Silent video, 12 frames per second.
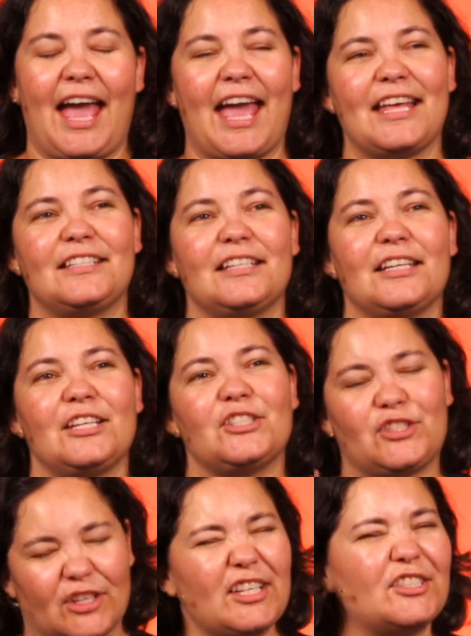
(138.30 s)
And
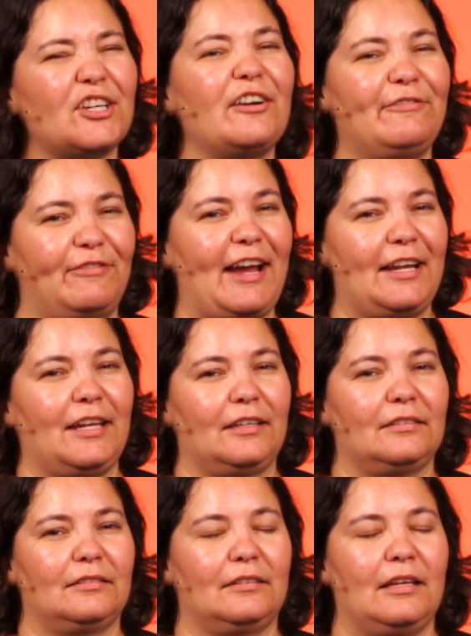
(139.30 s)
so they start fighting.